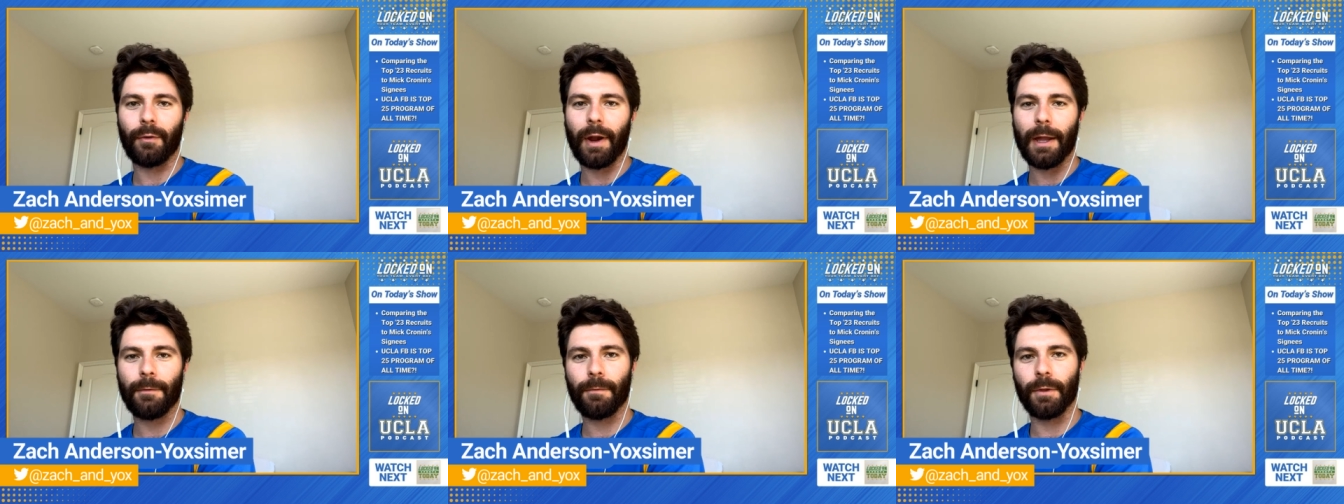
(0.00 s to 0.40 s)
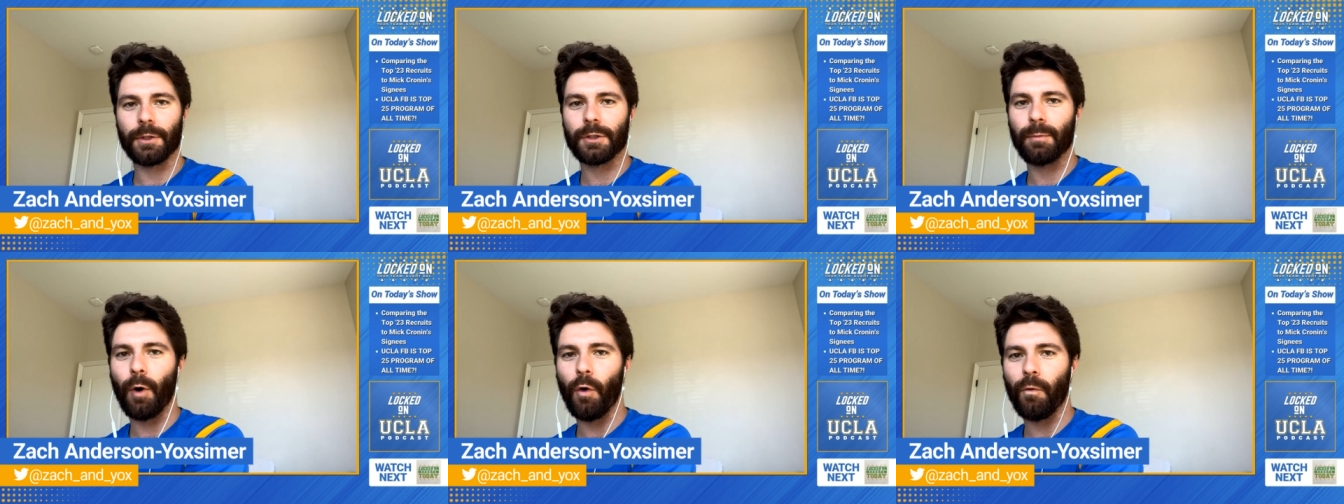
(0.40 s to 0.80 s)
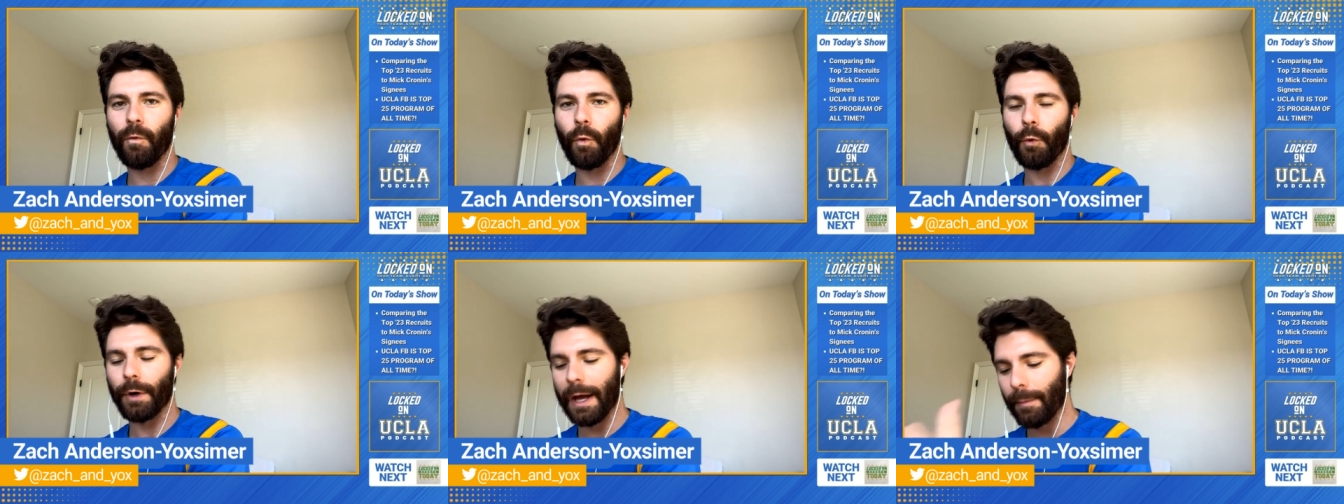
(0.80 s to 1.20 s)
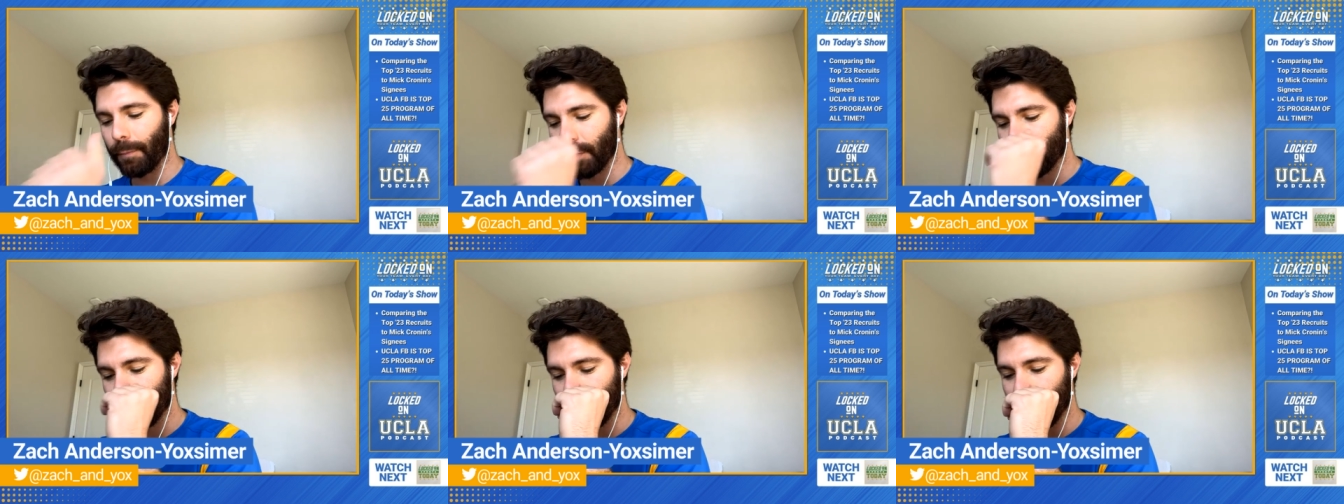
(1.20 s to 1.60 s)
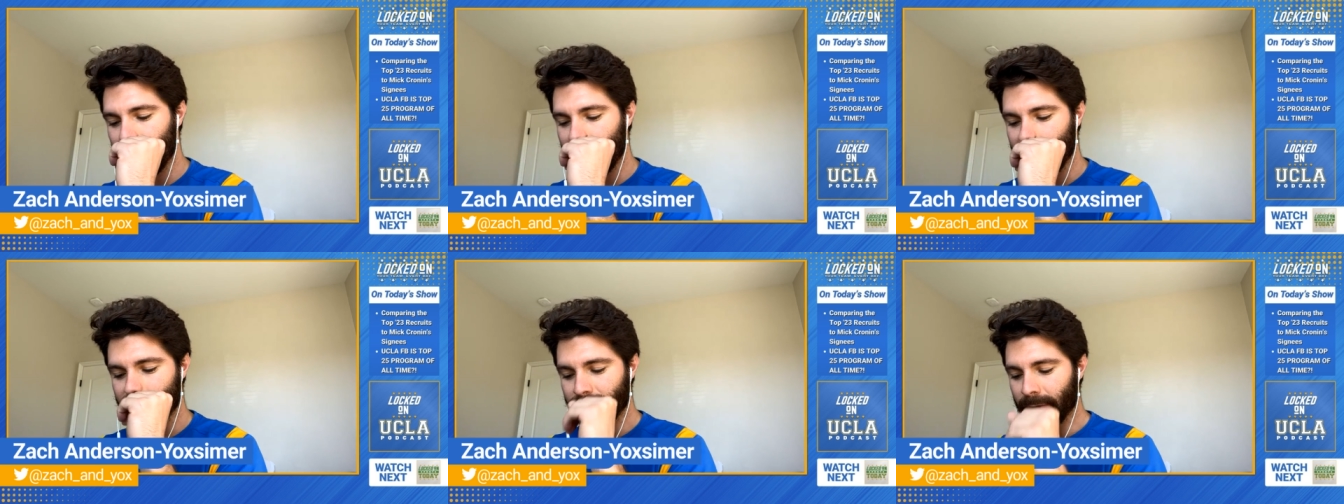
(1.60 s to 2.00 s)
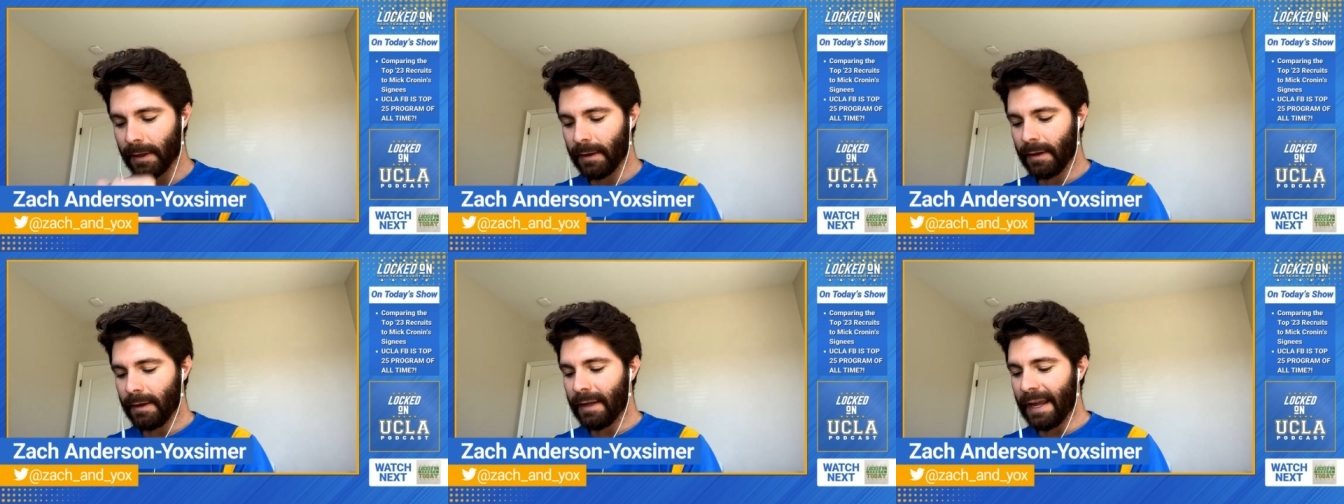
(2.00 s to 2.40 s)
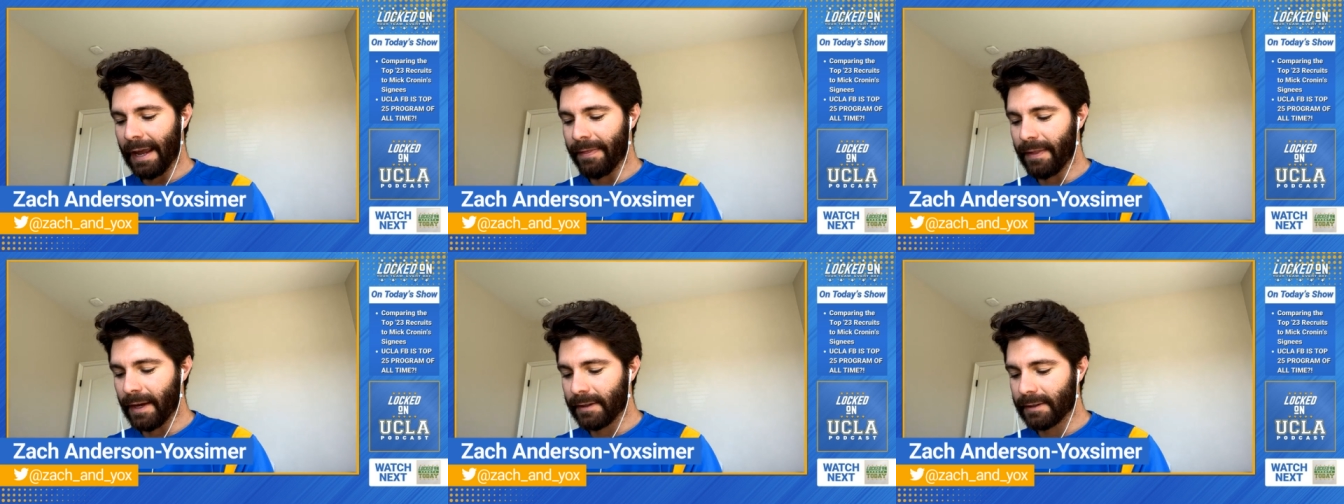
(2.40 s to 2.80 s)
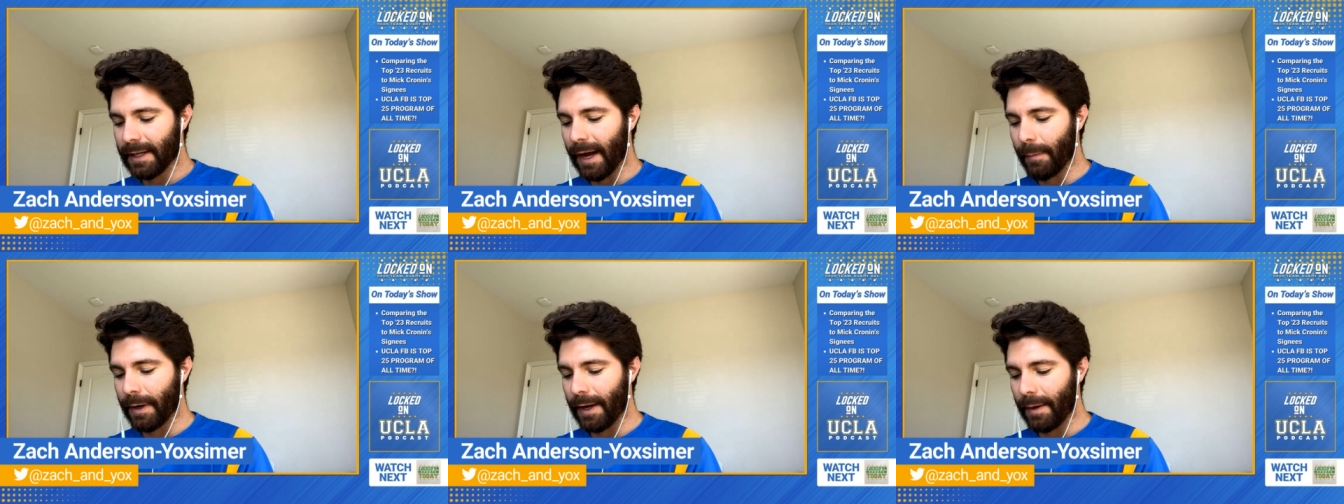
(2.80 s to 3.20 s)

right, for the small forward opportunity. And then coming